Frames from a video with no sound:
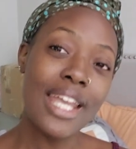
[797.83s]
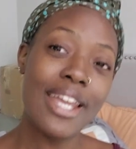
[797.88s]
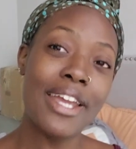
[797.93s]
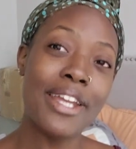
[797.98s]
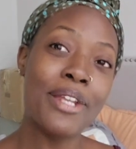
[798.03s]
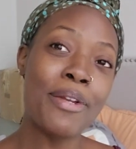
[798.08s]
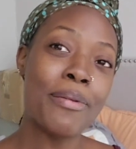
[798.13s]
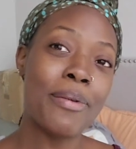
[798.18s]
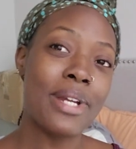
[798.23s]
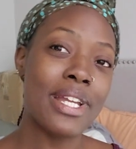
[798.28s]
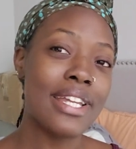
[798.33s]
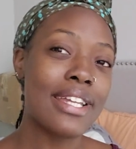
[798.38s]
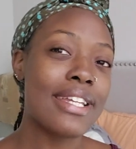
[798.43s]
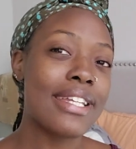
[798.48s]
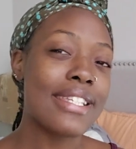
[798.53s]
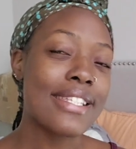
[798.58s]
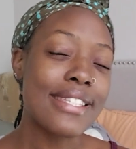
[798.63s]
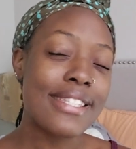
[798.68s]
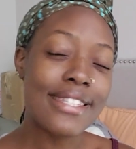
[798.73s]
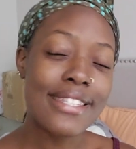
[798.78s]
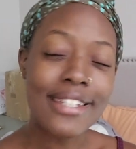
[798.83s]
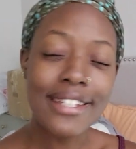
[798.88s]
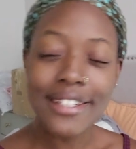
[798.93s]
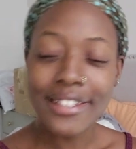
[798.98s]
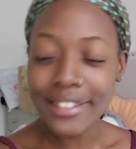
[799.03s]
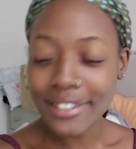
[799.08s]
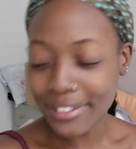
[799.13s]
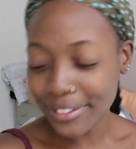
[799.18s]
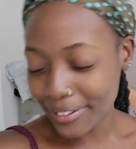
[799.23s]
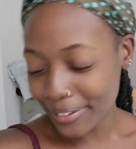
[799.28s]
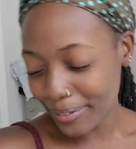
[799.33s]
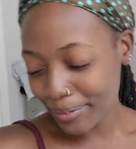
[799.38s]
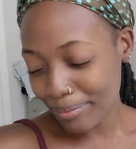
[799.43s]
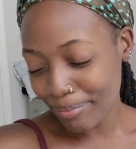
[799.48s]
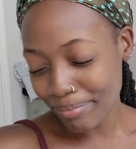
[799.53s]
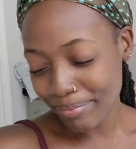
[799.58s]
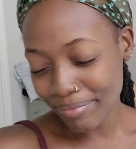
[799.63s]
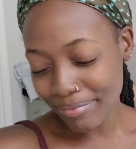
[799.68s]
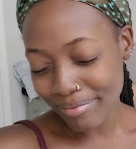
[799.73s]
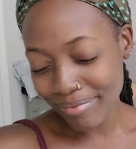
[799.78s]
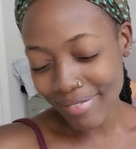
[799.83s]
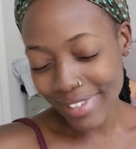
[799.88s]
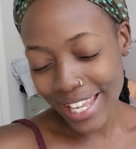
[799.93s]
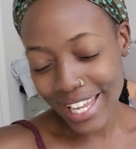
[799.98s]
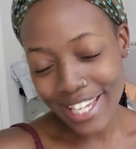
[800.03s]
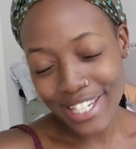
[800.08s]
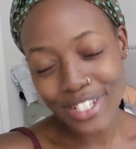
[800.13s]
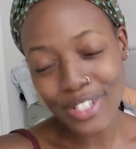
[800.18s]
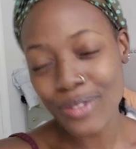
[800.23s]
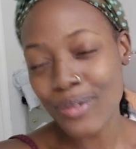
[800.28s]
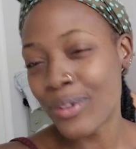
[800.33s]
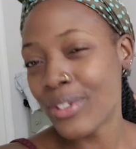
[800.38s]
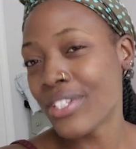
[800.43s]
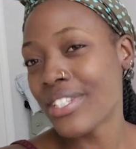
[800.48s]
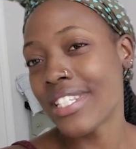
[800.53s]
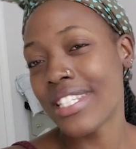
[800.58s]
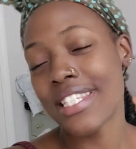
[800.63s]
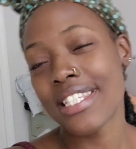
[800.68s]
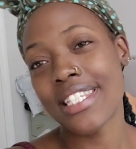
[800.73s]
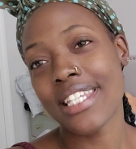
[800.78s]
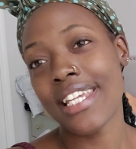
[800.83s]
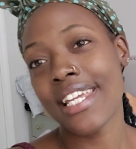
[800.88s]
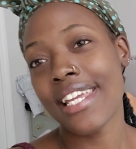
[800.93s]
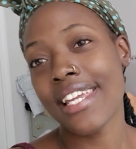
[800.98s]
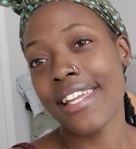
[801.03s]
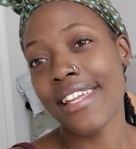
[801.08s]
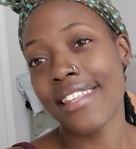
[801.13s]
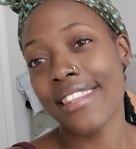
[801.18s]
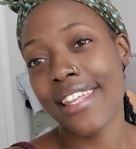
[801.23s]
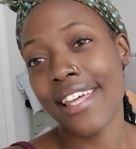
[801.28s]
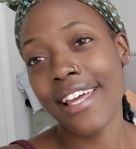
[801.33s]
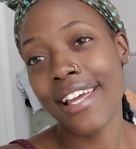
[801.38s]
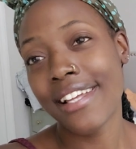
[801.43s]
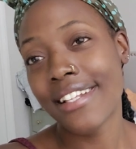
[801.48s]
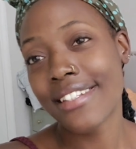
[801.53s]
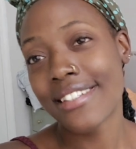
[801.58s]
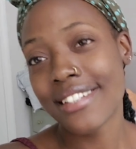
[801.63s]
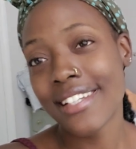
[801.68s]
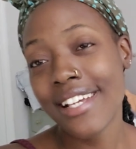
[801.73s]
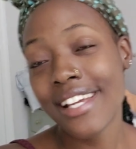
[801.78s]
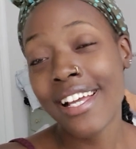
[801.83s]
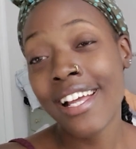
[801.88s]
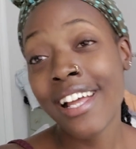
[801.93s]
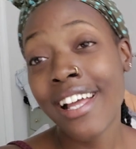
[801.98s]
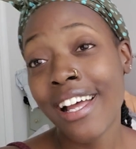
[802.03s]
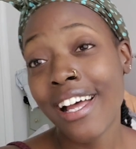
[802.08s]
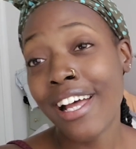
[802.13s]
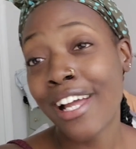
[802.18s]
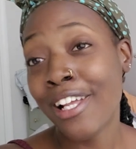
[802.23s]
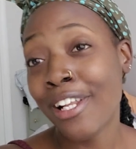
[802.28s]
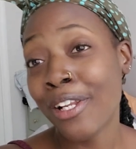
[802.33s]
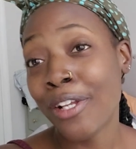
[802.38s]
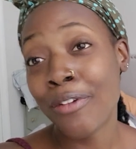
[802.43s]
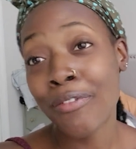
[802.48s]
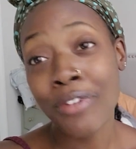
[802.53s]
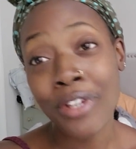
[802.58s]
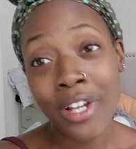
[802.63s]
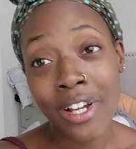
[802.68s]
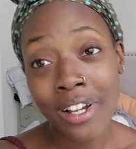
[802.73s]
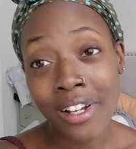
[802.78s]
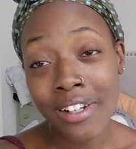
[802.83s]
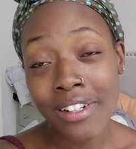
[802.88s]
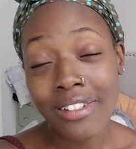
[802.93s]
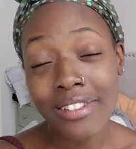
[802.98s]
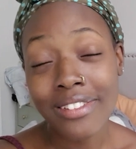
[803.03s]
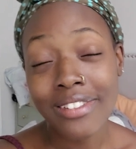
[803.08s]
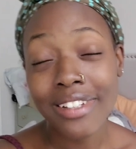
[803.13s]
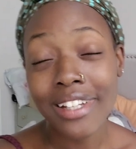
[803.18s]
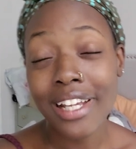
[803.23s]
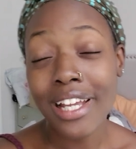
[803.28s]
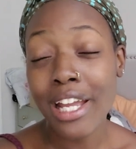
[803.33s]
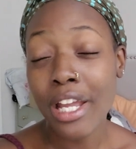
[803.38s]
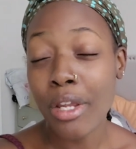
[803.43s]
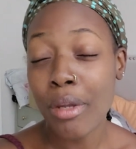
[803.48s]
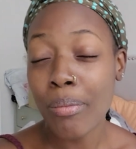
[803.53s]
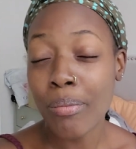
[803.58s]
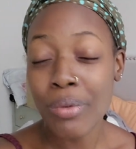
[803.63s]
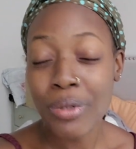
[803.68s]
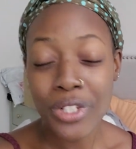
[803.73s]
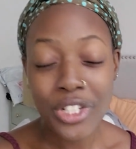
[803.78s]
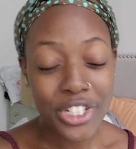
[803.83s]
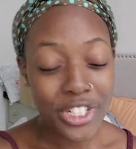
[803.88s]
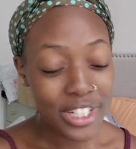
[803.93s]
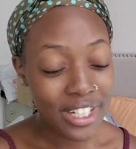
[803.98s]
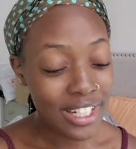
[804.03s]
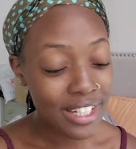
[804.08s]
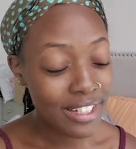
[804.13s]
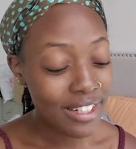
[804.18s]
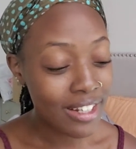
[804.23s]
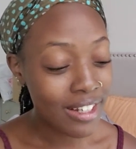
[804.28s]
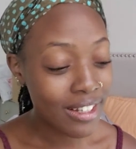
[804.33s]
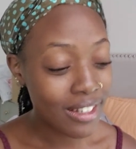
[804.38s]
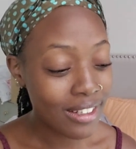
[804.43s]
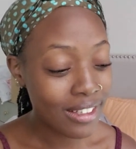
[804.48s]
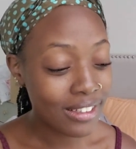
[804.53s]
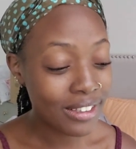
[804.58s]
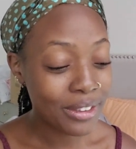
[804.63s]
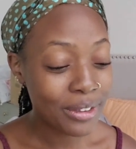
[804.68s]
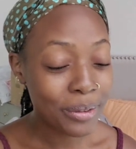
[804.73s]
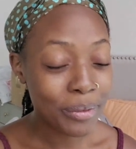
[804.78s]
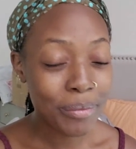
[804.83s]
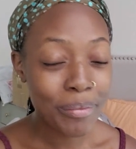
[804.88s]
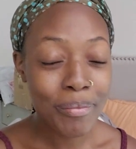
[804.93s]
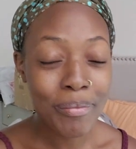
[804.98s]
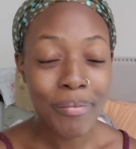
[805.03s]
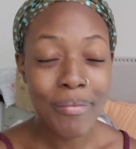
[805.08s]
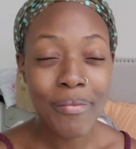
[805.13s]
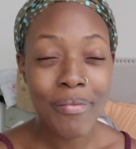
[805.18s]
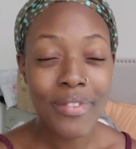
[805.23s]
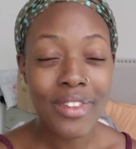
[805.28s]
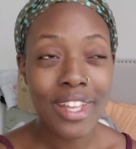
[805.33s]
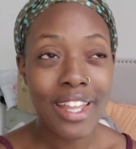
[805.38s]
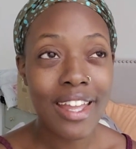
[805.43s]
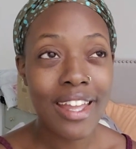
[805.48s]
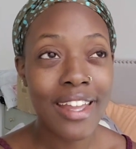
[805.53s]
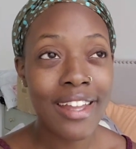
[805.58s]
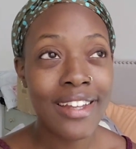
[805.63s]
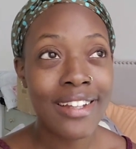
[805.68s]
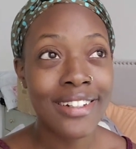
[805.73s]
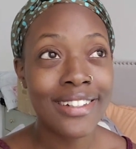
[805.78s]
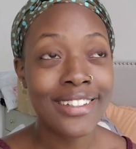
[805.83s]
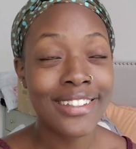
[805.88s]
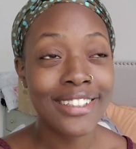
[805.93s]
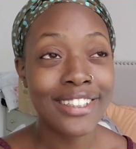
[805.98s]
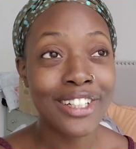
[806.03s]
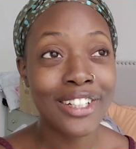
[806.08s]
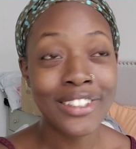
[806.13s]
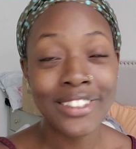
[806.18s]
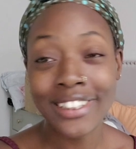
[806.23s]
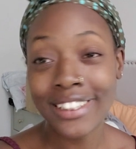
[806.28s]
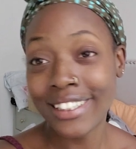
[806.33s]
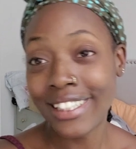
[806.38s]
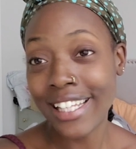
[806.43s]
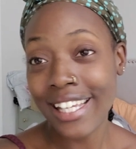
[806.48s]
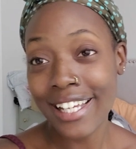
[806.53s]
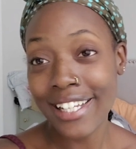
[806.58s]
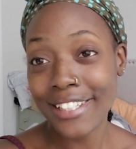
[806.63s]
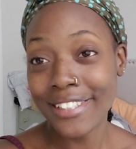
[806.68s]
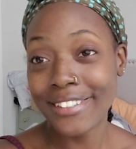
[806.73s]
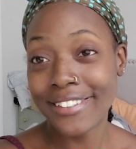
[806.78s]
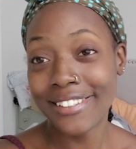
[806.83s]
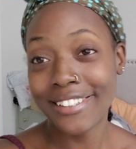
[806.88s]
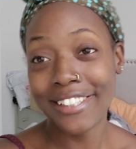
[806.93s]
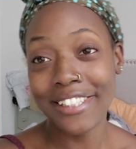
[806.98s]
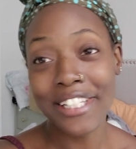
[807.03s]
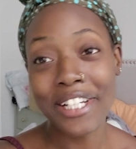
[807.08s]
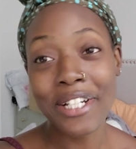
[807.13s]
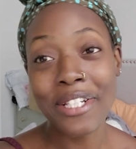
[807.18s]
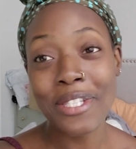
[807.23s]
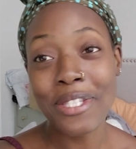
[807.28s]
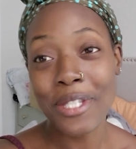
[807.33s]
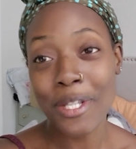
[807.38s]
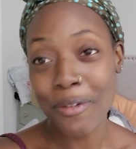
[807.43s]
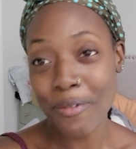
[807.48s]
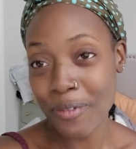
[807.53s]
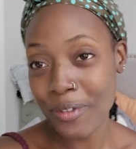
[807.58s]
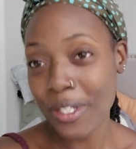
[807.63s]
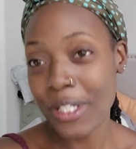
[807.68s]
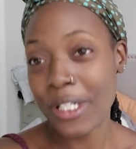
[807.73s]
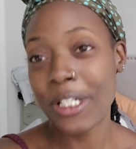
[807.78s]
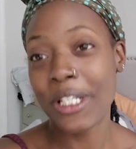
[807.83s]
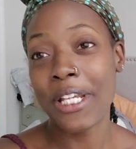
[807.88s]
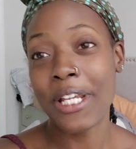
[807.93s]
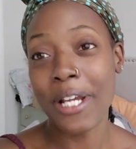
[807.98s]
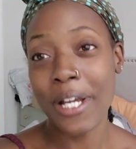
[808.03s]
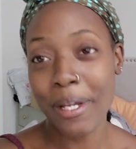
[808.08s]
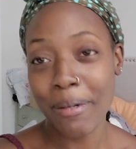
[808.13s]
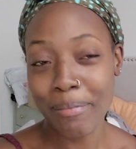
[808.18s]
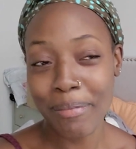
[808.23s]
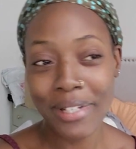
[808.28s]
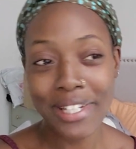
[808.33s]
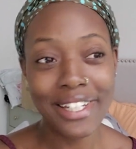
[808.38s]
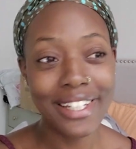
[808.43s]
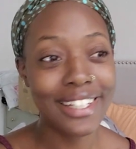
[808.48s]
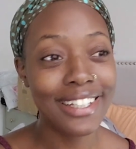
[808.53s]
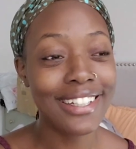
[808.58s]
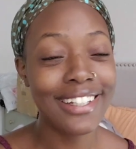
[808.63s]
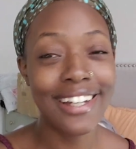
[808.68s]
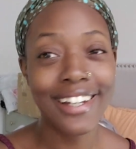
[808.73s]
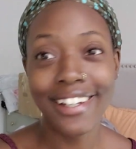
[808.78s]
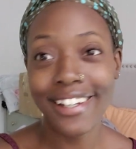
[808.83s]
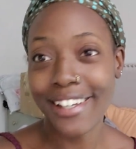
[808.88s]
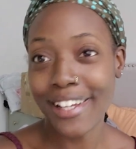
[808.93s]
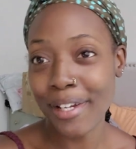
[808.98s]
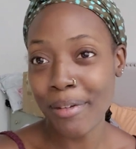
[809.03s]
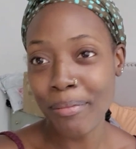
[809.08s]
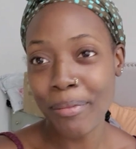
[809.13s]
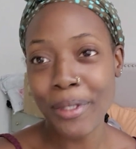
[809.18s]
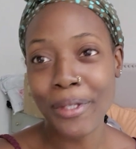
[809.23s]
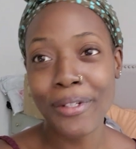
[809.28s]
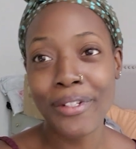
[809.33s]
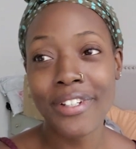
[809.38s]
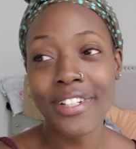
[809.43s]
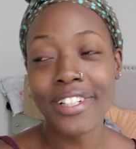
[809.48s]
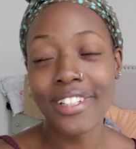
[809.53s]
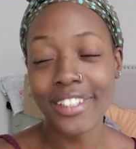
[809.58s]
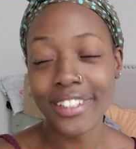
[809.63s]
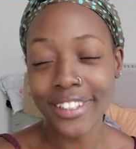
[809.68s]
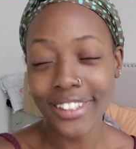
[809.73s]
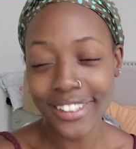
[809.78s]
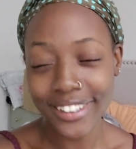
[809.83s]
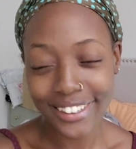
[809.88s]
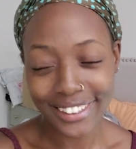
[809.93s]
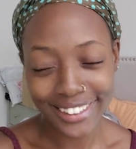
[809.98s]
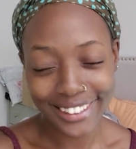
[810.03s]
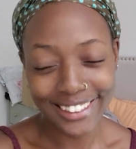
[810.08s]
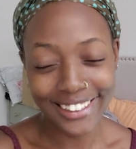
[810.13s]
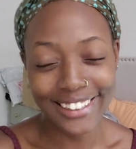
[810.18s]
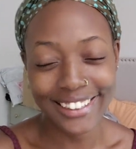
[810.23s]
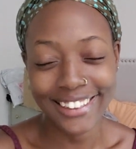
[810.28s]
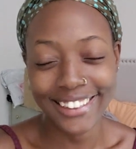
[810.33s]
Anyways, I just wanted to say that I love y'all. I appreciate y'all. And y'all did that. Y'all definitely got me. Y'all got me good.